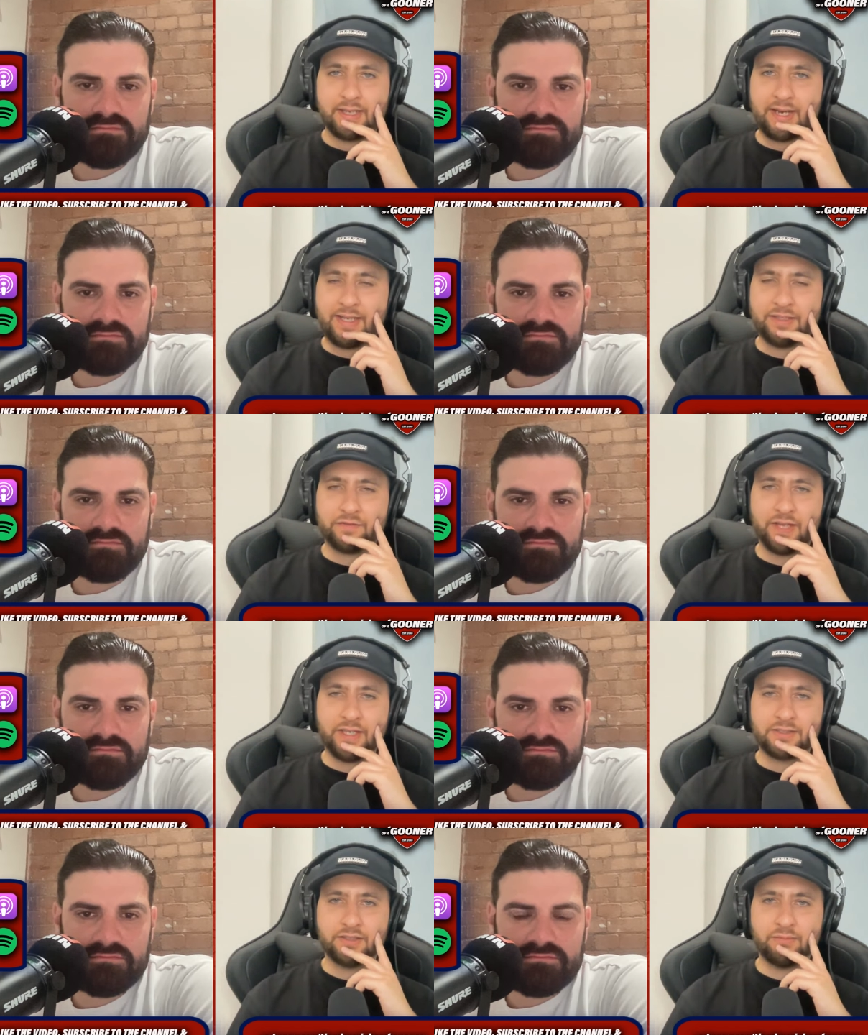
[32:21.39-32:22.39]
Speaker 1: And if that
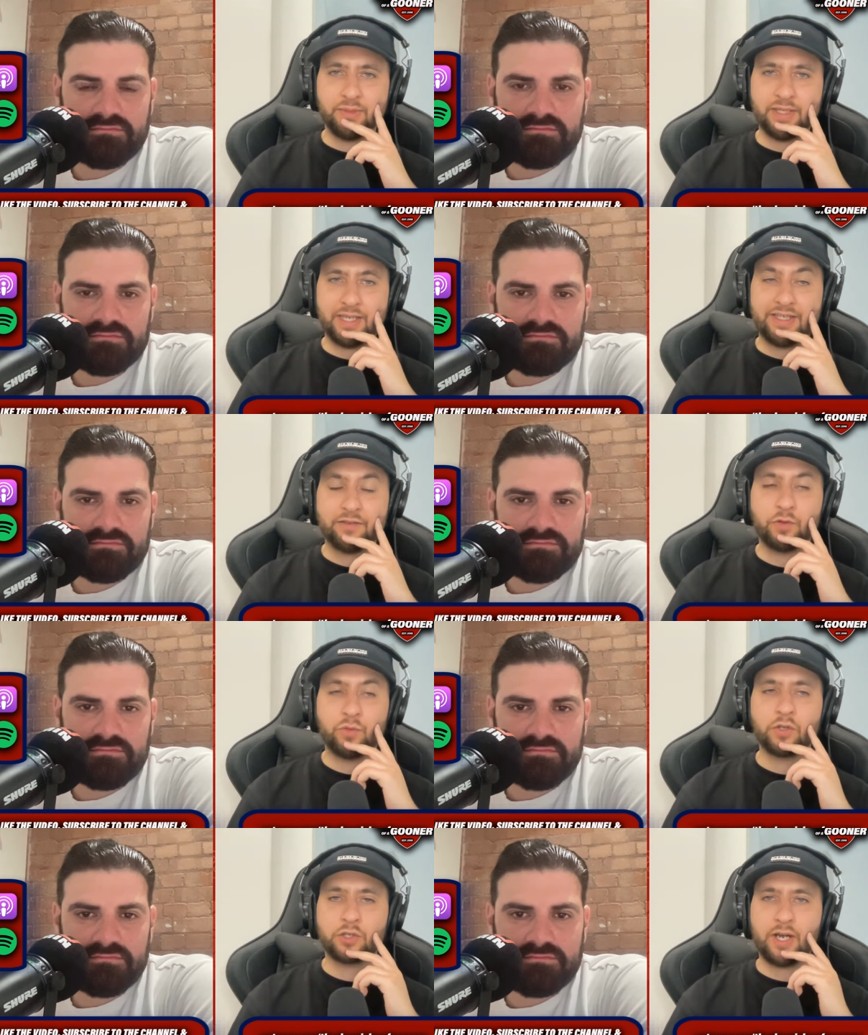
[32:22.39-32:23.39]
is going to be, and if we
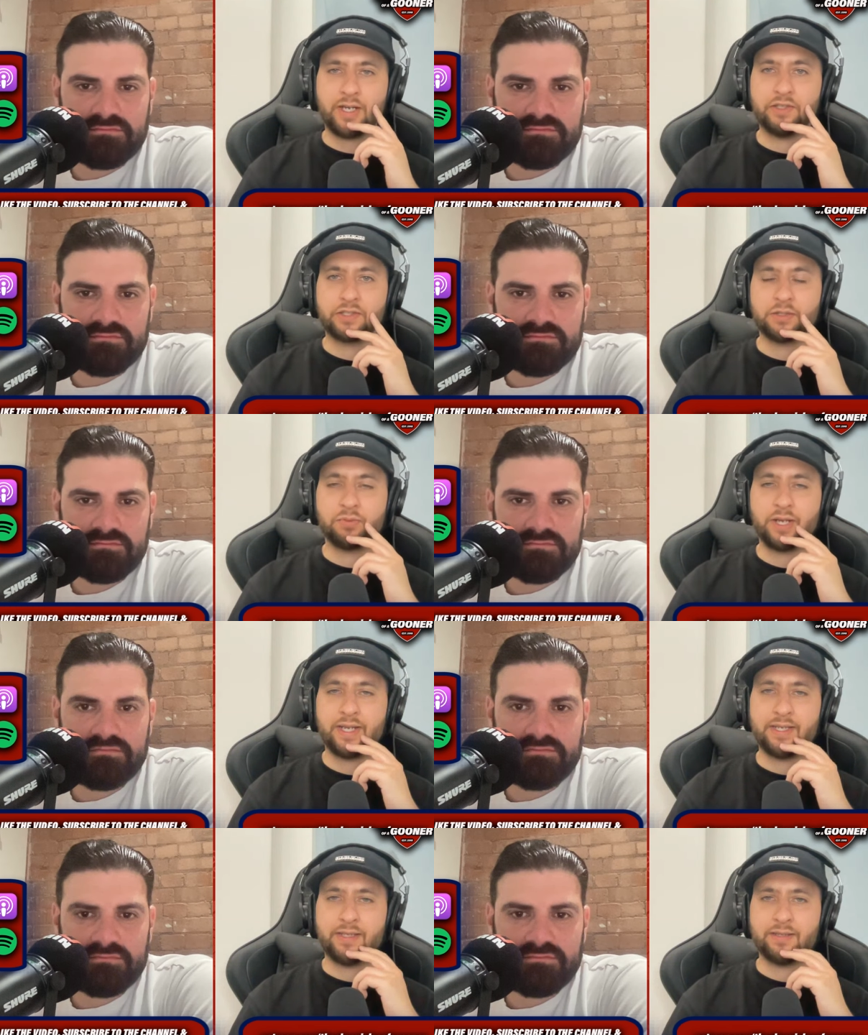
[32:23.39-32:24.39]
want Kai Havertz to
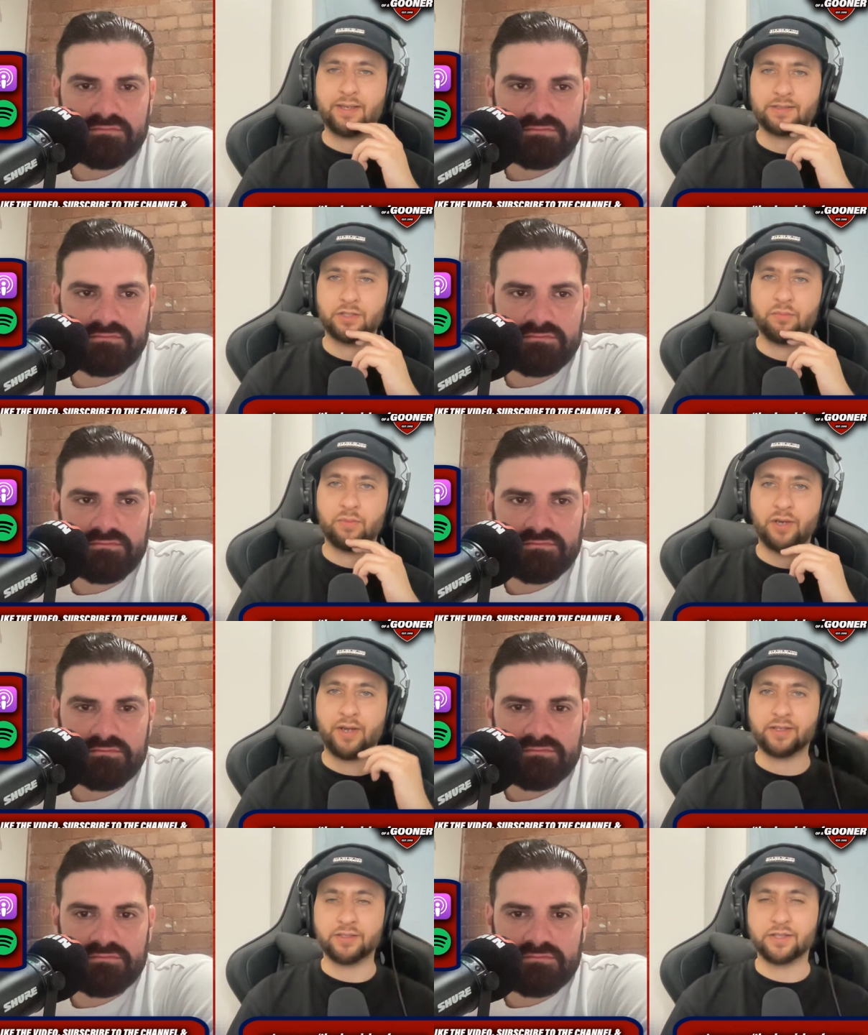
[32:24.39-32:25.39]
play as a number
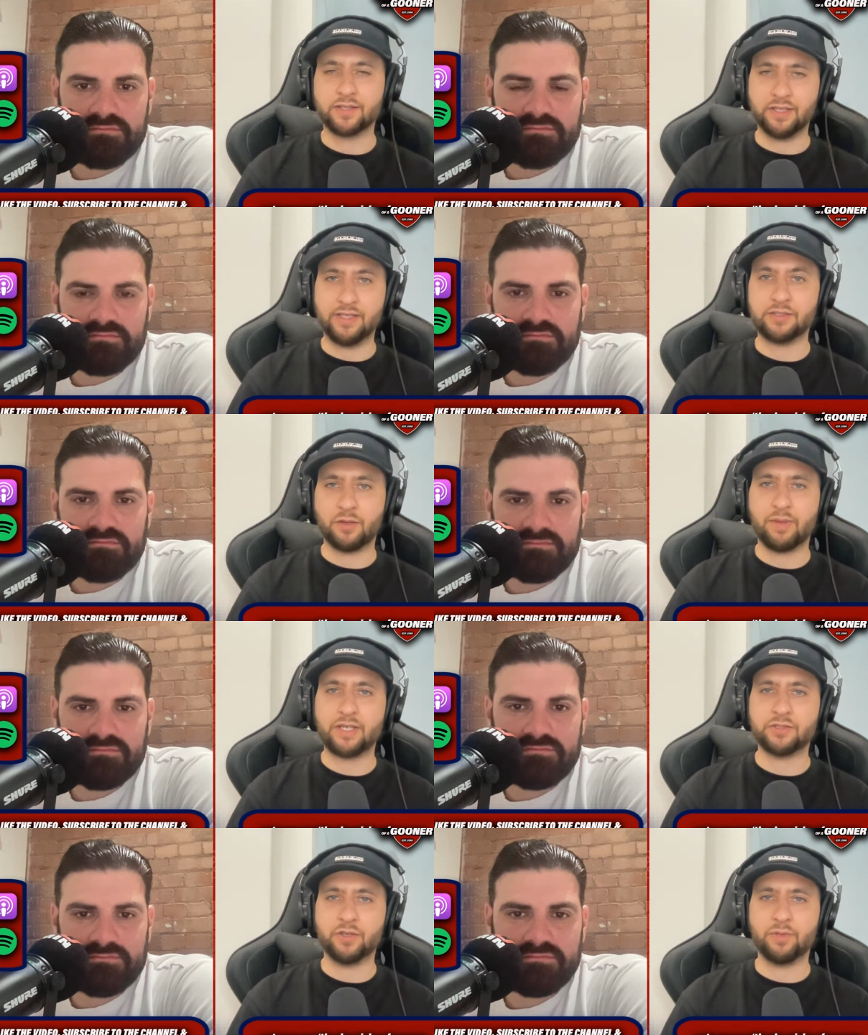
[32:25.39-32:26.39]
nine, because I think he is our
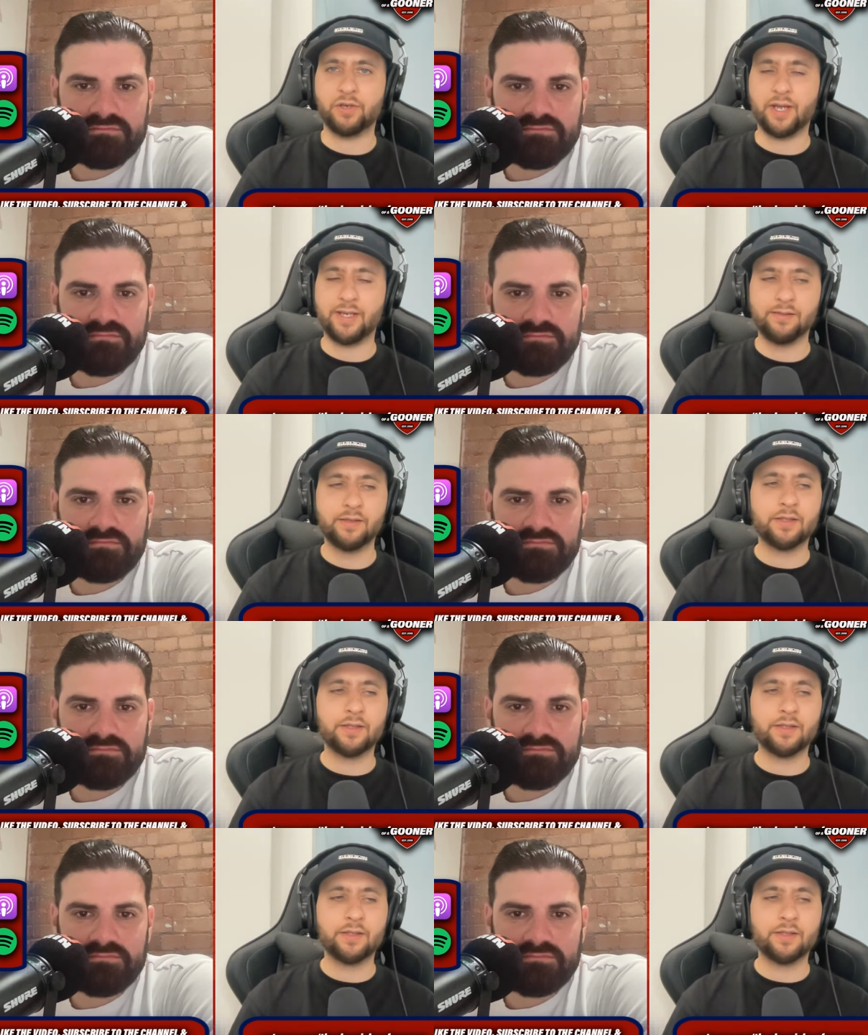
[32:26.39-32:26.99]
best number nine,